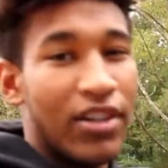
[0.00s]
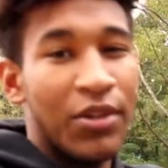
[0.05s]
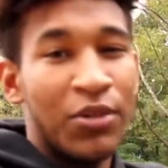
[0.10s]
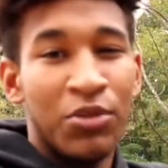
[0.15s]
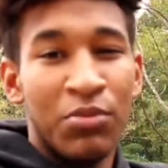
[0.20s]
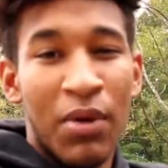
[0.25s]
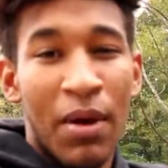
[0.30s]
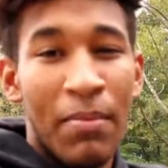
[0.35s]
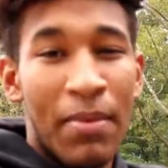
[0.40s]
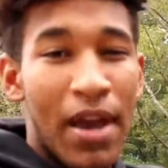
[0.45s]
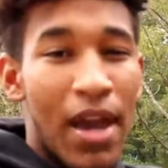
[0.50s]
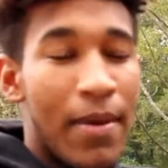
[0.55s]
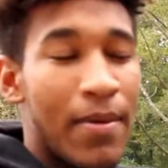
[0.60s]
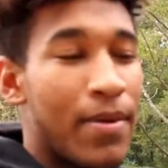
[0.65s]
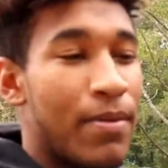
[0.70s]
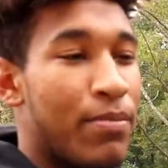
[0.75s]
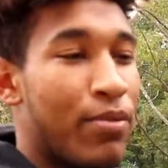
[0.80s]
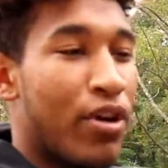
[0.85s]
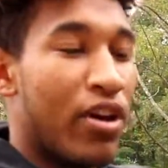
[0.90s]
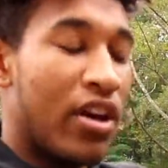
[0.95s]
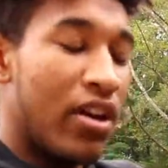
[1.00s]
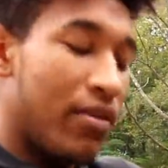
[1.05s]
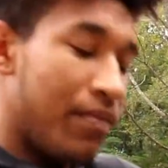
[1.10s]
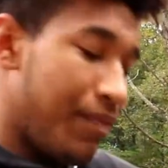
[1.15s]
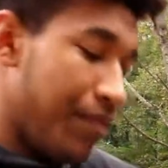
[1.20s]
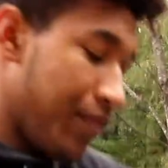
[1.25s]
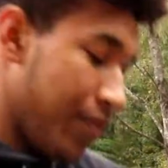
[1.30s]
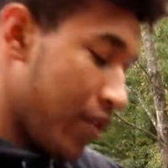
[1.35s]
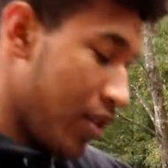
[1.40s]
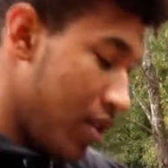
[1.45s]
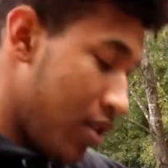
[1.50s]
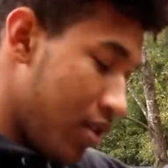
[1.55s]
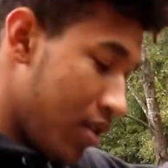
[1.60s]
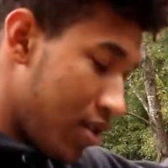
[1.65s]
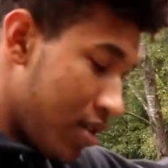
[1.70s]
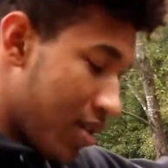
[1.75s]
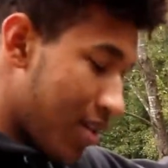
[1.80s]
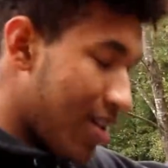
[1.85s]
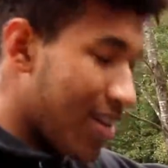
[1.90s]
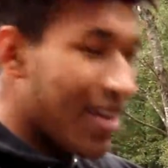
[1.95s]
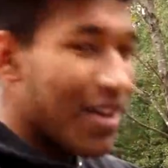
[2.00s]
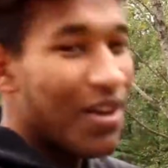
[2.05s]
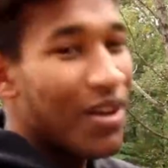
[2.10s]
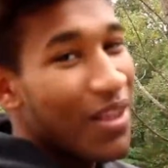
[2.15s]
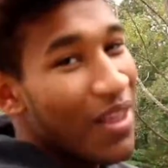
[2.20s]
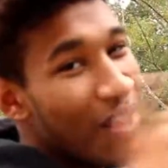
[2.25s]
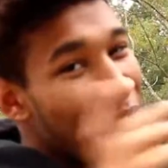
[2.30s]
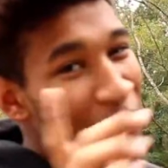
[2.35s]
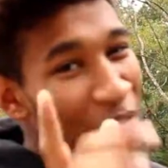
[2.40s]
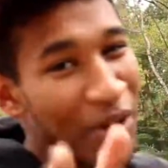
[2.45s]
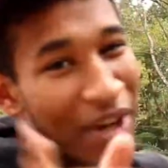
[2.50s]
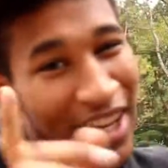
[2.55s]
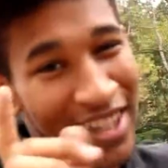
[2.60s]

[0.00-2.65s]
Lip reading: It was my baby, but we